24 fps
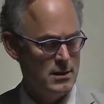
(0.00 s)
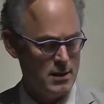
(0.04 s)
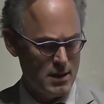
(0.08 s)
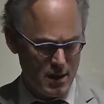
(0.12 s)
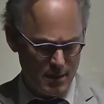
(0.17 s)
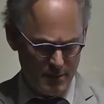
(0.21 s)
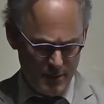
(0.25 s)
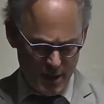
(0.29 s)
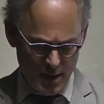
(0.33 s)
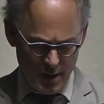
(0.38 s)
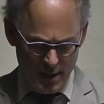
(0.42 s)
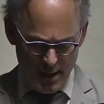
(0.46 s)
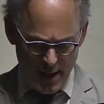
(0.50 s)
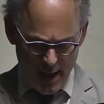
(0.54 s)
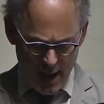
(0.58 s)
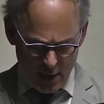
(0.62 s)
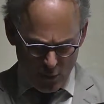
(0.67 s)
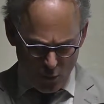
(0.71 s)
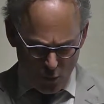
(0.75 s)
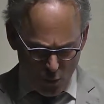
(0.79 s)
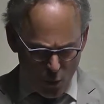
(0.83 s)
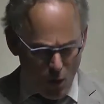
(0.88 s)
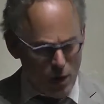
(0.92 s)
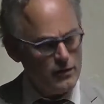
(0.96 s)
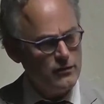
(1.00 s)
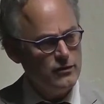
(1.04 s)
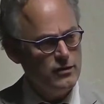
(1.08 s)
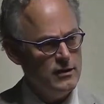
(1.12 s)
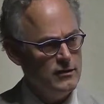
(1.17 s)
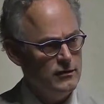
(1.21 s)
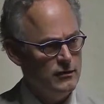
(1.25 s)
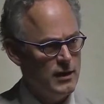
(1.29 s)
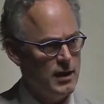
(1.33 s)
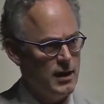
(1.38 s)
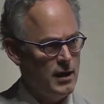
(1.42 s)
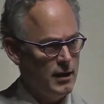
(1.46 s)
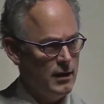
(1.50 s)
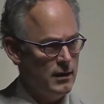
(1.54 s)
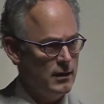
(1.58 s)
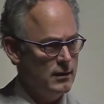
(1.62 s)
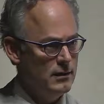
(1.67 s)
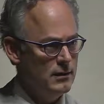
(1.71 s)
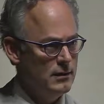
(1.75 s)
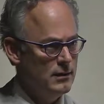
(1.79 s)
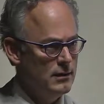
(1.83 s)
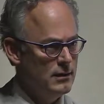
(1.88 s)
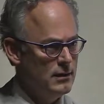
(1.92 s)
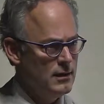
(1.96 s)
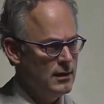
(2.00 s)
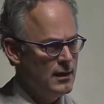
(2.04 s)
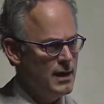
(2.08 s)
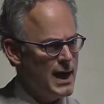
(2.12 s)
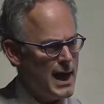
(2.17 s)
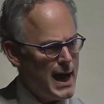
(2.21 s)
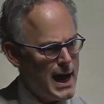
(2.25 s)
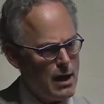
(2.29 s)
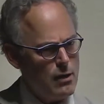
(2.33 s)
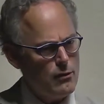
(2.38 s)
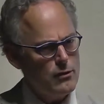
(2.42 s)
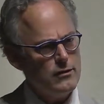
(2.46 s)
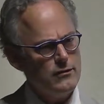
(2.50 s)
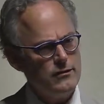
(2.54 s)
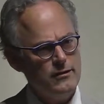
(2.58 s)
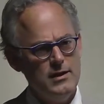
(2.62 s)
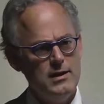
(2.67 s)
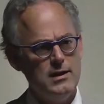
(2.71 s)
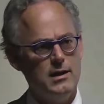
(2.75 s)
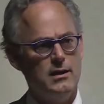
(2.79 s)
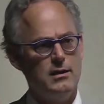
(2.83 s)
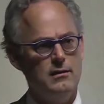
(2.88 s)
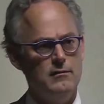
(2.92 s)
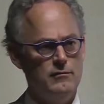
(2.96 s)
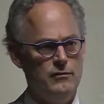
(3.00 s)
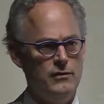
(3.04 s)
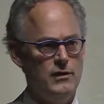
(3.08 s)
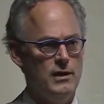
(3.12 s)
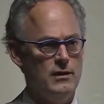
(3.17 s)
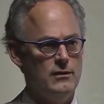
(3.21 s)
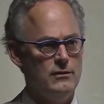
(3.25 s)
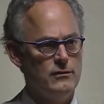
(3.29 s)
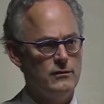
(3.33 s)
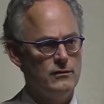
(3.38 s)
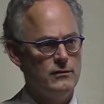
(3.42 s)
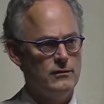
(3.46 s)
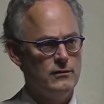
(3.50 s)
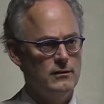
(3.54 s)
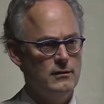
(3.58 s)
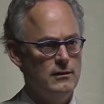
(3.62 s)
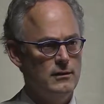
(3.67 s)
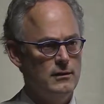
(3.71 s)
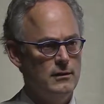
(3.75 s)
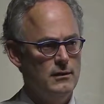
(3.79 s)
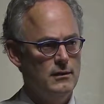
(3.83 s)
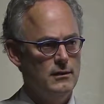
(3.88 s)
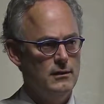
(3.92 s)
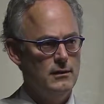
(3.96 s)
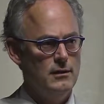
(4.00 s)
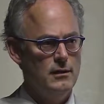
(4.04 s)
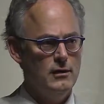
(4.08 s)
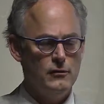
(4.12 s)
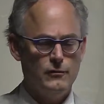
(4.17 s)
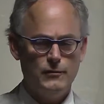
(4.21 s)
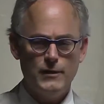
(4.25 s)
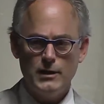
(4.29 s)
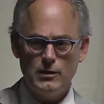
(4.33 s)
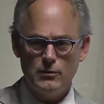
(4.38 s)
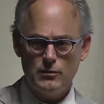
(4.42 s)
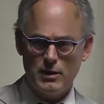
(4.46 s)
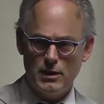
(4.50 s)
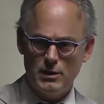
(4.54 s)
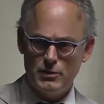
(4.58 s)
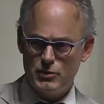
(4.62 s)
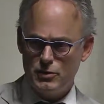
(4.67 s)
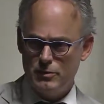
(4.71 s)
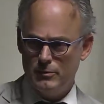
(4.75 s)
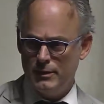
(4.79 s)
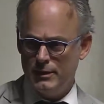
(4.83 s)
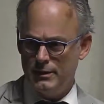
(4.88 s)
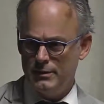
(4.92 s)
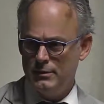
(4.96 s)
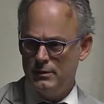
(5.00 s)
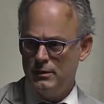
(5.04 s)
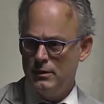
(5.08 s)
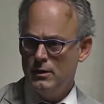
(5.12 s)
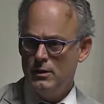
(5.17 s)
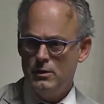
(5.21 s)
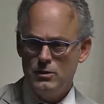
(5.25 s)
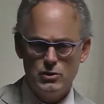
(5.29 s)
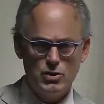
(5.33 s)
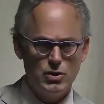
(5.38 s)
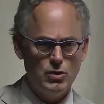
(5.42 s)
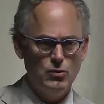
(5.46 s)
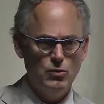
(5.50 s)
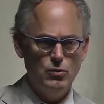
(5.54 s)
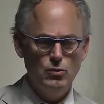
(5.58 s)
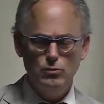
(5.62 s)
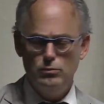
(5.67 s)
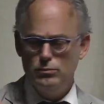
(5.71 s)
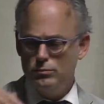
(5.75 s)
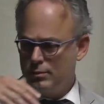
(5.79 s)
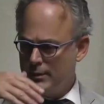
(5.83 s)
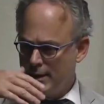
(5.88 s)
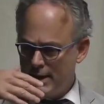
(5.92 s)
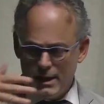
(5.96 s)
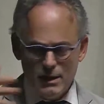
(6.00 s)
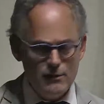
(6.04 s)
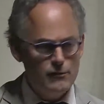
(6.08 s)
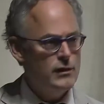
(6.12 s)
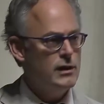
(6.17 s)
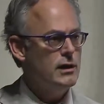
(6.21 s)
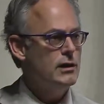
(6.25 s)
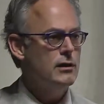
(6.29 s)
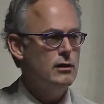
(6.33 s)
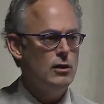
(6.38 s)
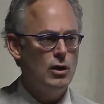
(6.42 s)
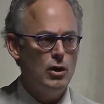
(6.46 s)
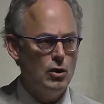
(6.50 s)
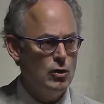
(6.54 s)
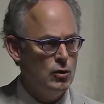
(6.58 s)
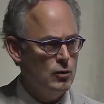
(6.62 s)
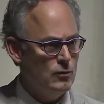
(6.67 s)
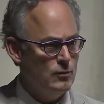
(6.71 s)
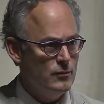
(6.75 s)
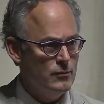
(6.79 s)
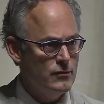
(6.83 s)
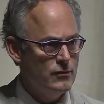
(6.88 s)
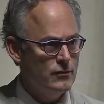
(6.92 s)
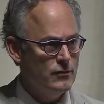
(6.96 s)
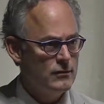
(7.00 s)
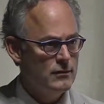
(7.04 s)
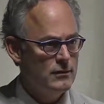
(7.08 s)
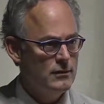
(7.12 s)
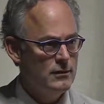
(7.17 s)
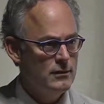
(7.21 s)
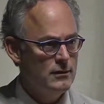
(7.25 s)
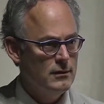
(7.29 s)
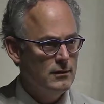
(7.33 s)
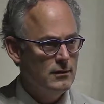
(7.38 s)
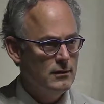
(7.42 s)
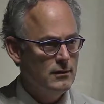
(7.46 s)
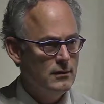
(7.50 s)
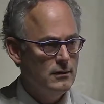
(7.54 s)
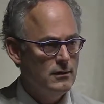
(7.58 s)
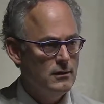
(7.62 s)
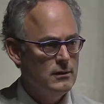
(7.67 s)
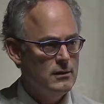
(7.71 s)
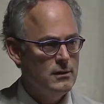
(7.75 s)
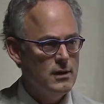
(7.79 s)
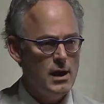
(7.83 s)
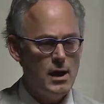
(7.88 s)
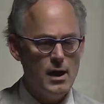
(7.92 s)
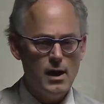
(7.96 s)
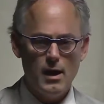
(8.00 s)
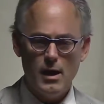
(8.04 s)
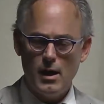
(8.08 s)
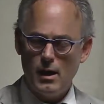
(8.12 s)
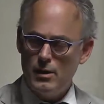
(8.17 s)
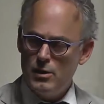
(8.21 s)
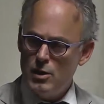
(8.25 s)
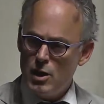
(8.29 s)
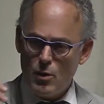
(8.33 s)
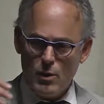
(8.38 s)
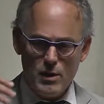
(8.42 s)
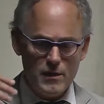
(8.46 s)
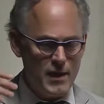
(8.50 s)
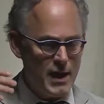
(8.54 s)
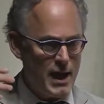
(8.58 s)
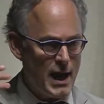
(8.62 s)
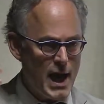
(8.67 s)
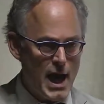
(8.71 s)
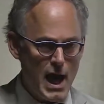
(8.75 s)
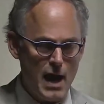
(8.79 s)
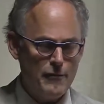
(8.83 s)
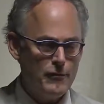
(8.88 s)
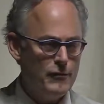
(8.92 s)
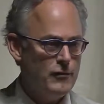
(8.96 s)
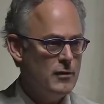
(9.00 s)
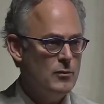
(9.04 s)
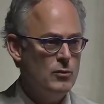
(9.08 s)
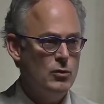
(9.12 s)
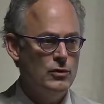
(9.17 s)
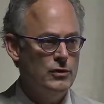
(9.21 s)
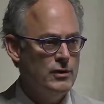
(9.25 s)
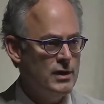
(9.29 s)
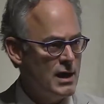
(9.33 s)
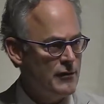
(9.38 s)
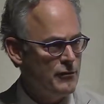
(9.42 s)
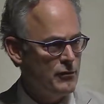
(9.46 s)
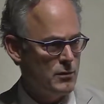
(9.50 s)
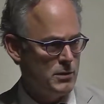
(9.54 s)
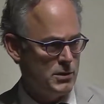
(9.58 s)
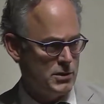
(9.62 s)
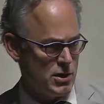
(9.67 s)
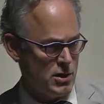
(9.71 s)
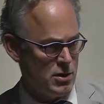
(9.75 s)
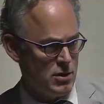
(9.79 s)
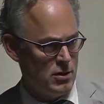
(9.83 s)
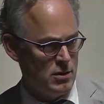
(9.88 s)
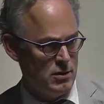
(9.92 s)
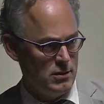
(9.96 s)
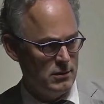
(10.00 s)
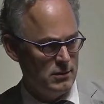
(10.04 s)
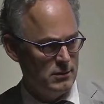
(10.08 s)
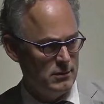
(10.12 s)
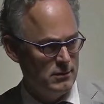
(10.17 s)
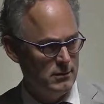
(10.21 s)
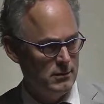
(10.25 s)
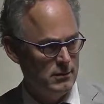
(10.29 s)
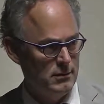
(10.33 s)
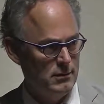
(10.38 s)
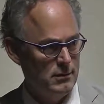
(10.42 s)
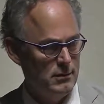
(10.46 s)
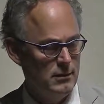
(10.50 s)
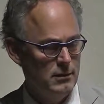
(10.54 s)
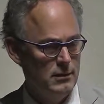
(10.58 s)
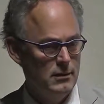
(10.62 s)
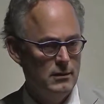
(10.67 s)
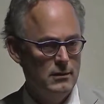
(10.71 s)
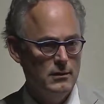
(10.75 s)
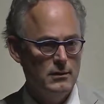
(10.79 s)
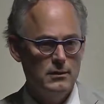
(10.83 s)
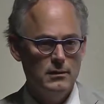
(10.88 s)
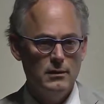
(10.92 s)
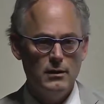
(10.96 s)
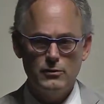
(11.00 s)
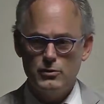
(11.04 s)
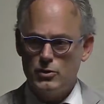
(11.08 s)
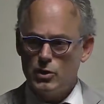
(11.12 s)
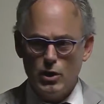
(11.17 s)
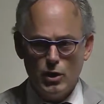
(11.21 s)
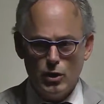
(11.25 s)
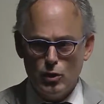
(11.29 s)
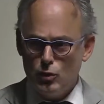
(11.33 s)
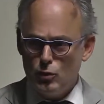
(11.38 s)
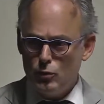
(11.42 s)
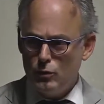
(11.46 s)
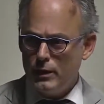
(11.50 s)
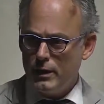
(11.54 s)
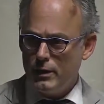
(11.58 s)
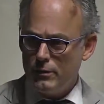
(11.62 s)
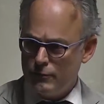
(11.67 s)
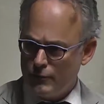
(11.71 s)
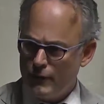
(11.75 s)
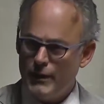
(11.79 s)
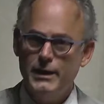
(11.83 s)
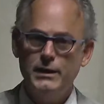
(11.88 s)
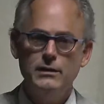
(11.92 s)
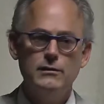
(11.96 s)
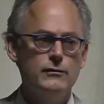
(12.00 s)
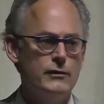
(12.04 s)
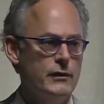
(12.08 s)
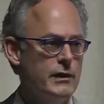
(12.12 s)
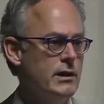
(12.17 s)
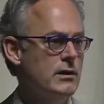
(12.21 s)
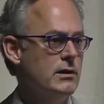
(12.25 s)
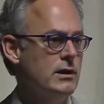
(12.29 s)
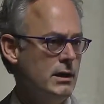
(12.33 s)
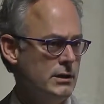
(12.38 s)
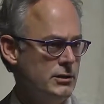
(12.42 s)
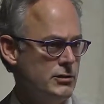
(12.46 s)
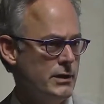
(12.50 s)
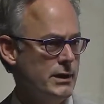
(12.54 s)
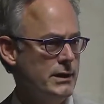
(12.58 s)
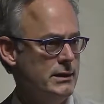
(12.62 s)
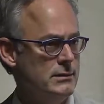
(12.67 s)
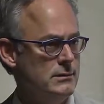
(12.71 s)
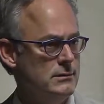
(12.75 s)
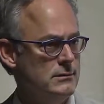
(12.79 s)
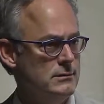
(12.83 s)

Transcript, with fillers: Um, and once he's king, how does he convince his fellow countrymen to leave their homes, uh, knowing that half of them will never return, to go and fight for their country?